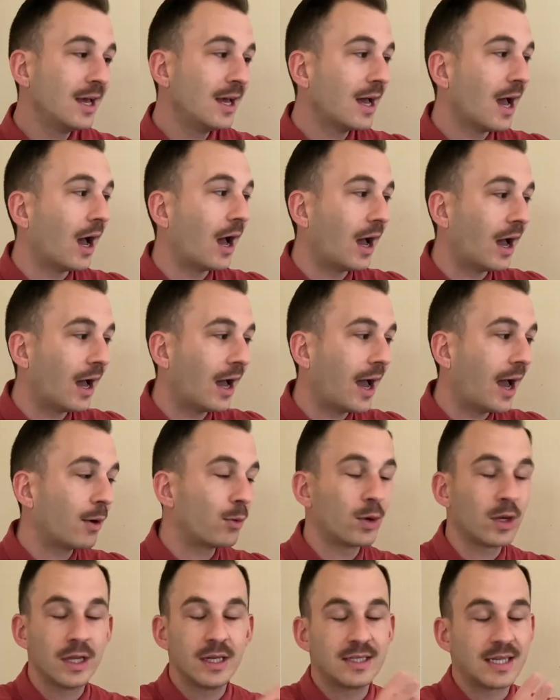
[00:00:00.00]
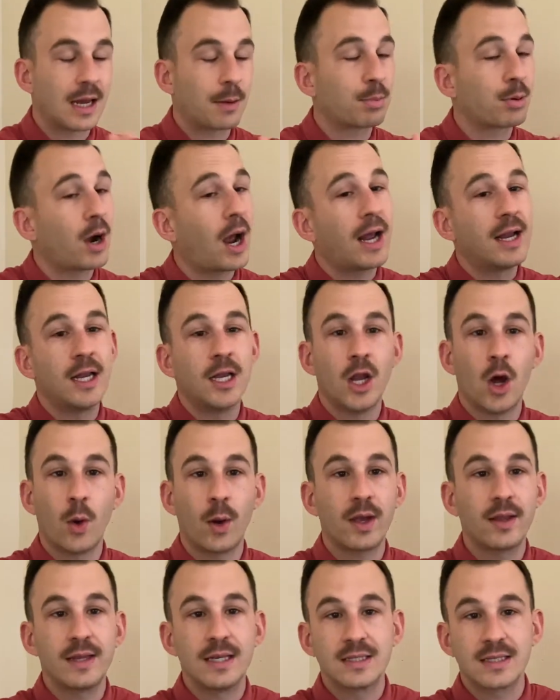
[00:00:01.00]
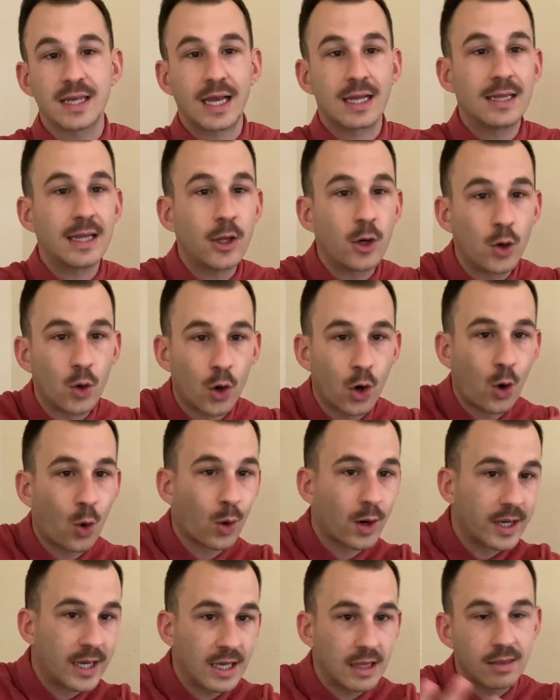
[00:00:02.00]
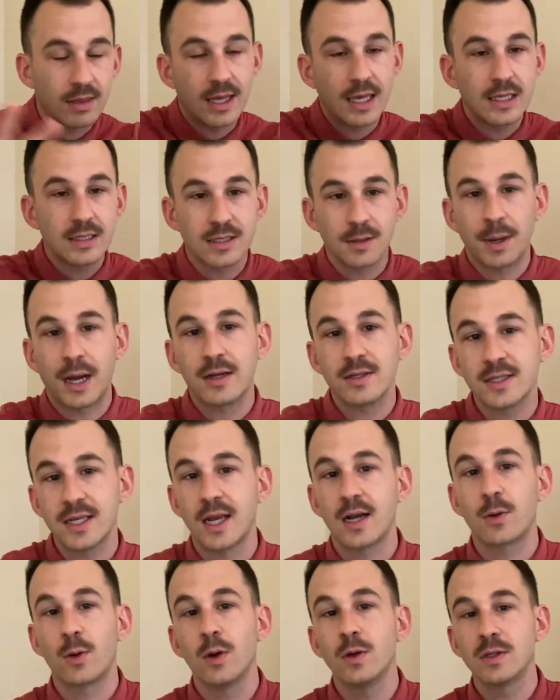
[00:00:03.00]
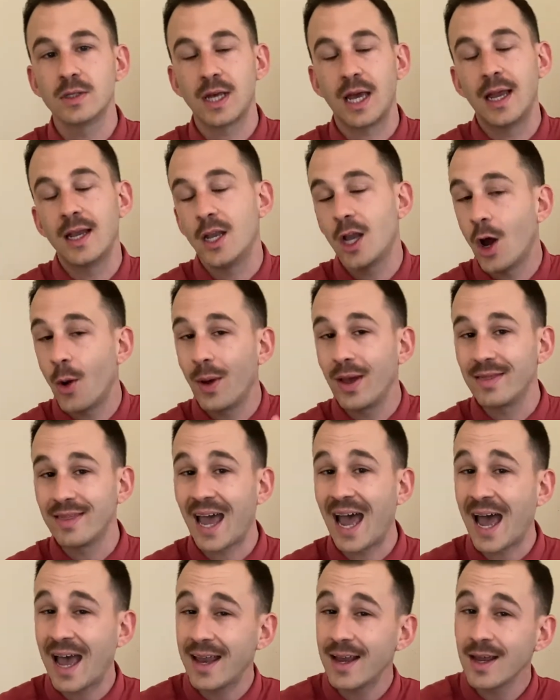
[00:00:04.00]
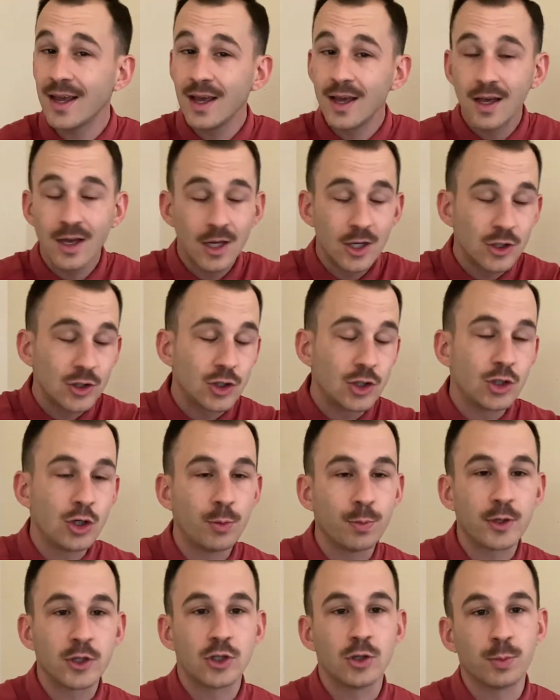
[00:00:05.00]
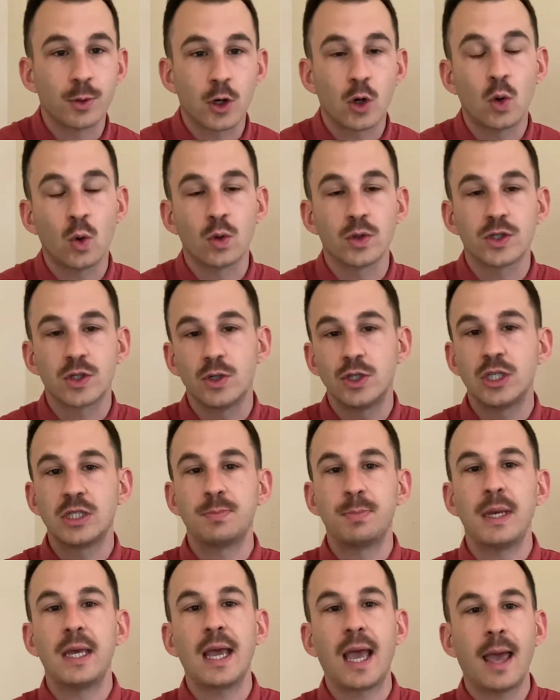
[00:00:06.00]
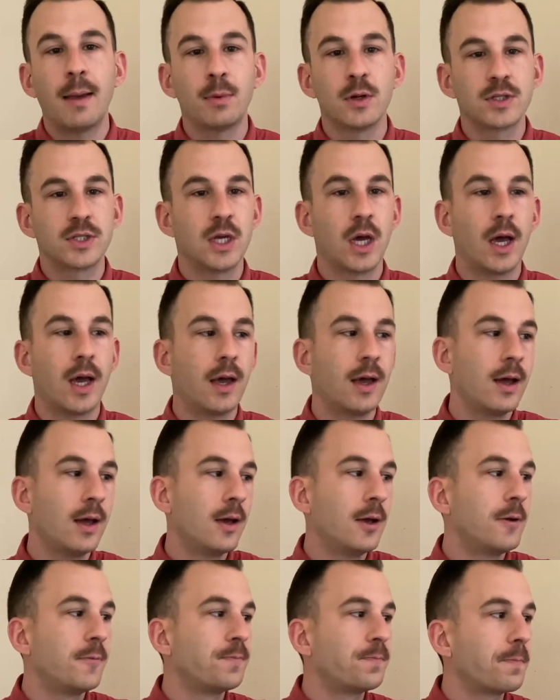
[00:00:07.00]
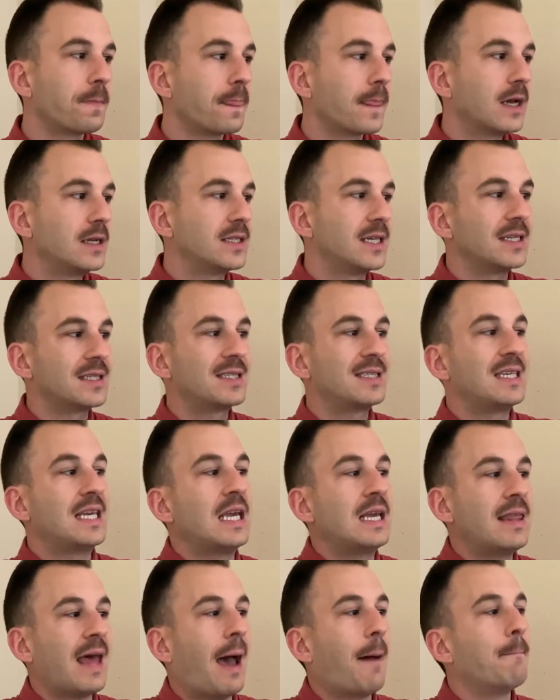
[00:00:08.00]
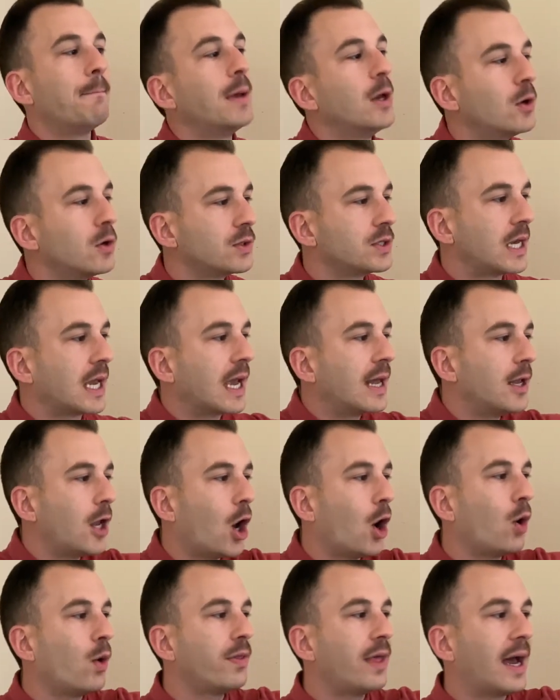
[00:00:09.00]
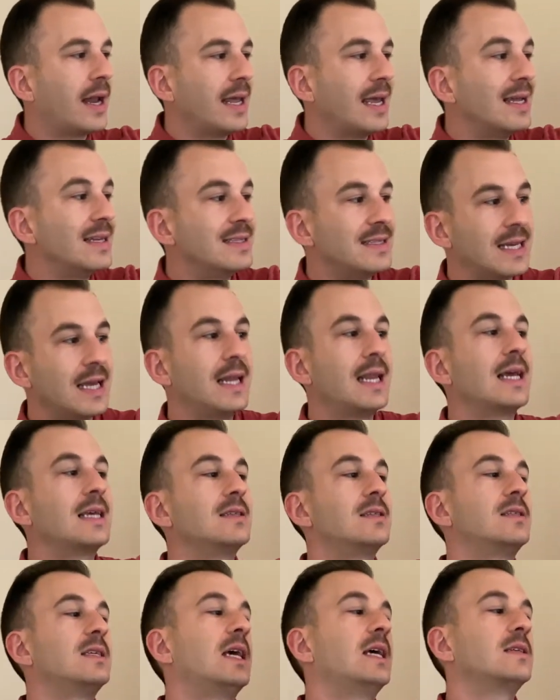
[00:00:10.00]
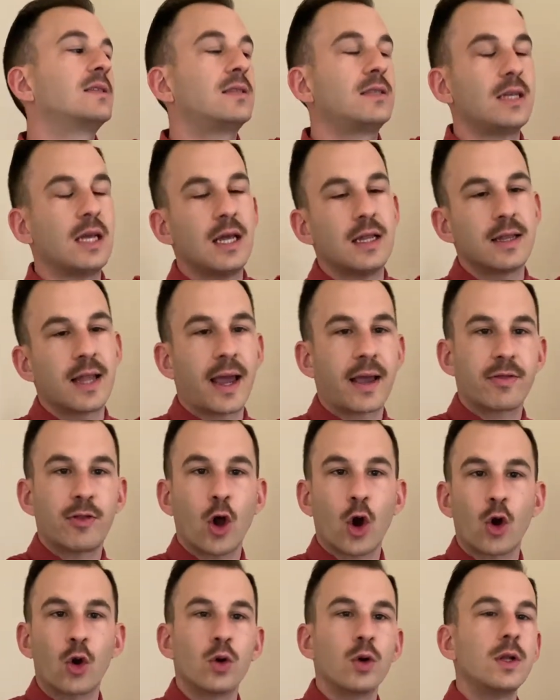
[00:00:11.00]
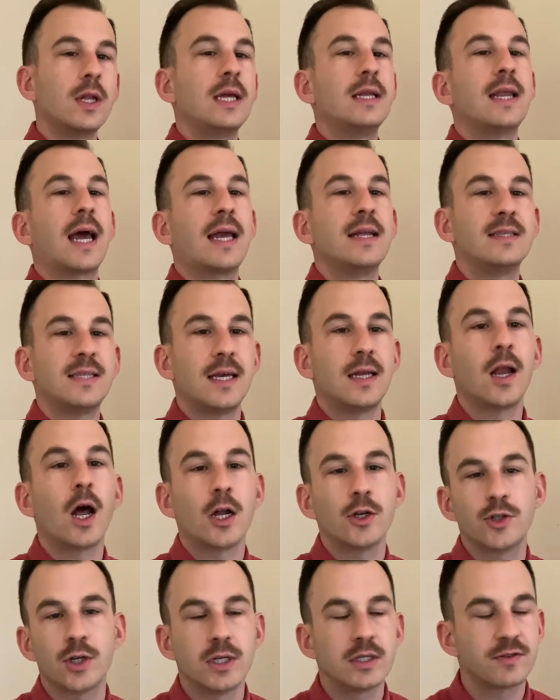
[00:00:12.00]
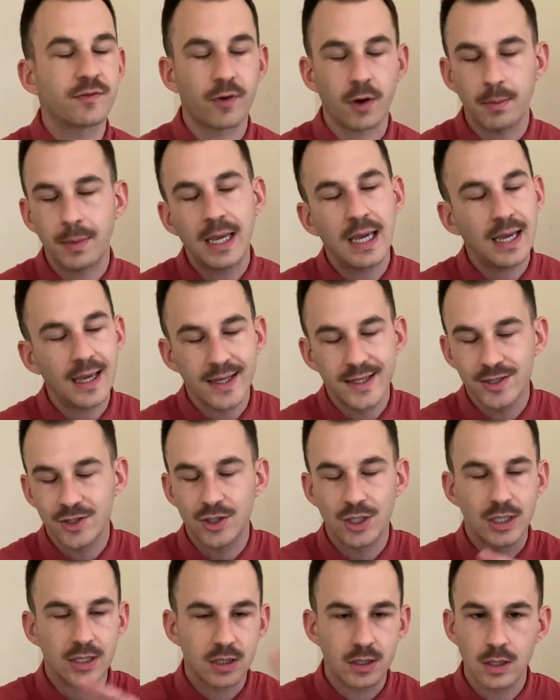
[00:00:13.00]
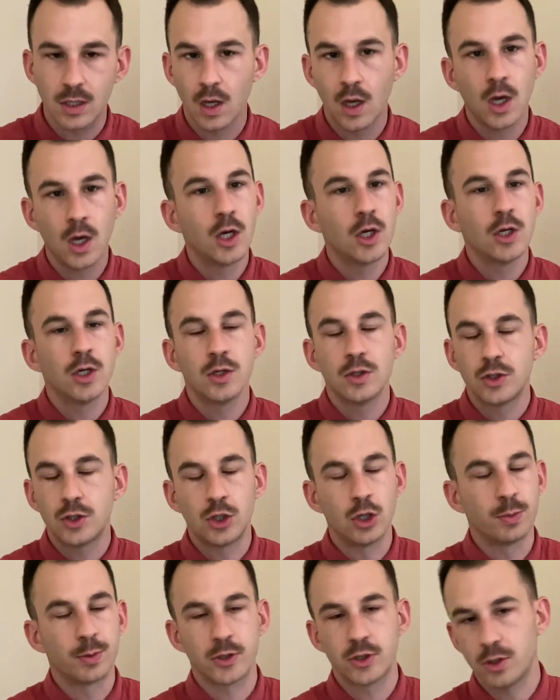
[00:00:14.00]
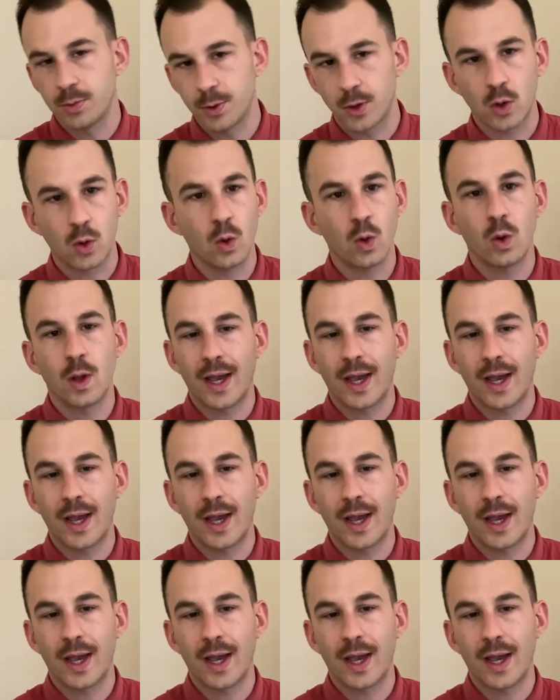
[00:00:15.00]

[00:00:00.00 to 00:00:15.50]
I really take pride in knowing these like little quirky things about Santa Rosa and knowing that. Super, super cool. So just being able to to see that building and know that it did exist in like the early 1900s, for me is just super, super cool.